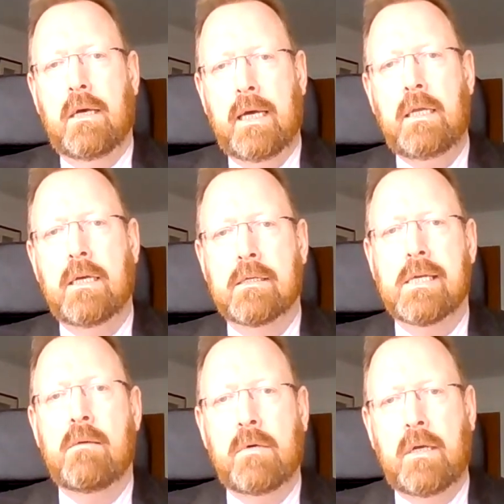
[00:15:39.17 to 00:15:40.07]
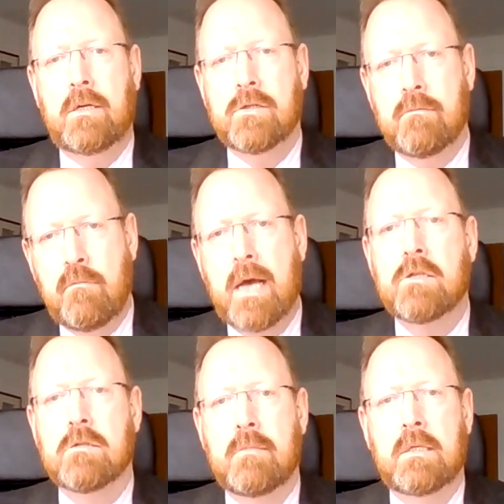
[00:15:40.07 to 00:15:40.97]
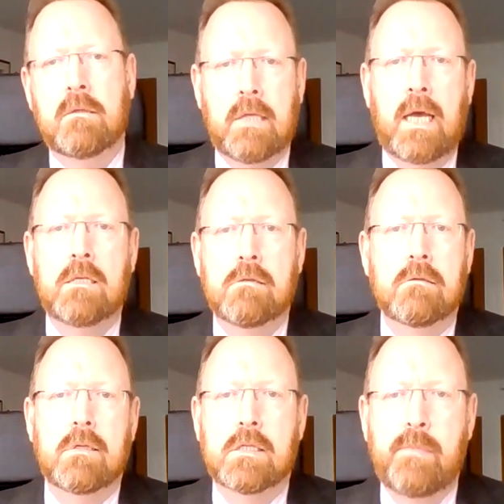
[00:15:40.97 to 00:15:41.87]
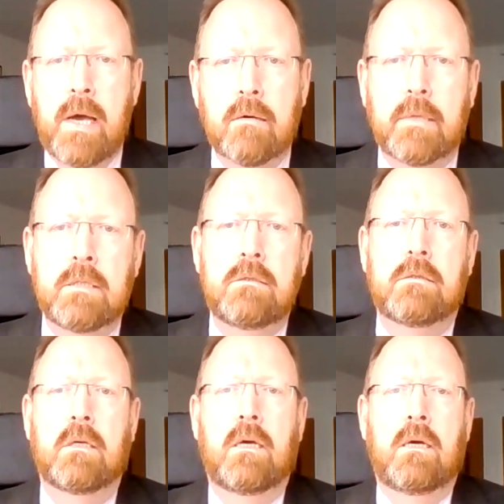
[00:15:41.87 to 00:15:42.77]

any examination, measurement, test or experiment